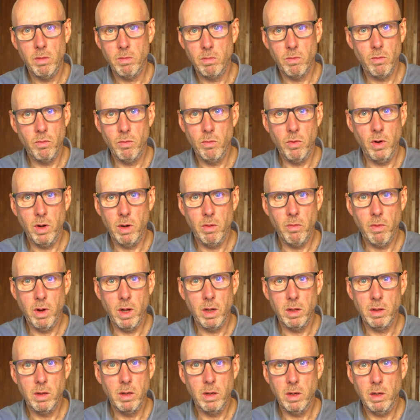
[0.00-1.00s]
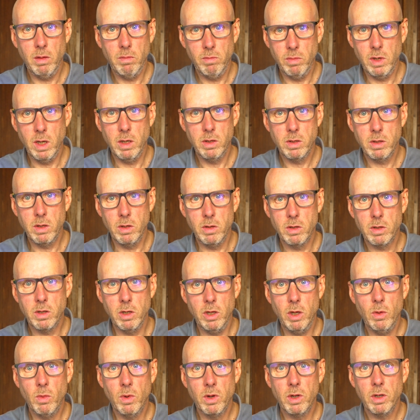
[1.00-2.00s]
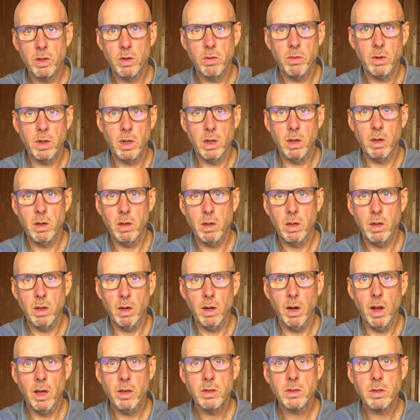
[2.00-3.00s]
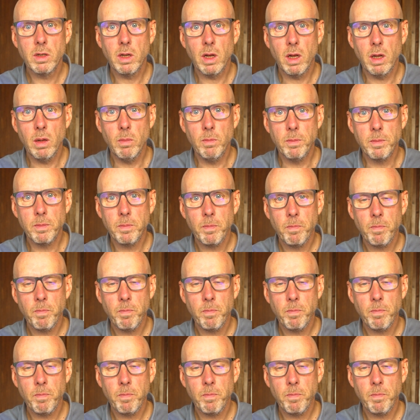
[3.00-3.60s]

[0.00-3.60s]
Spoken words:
ride the distance that you want to ride in less time.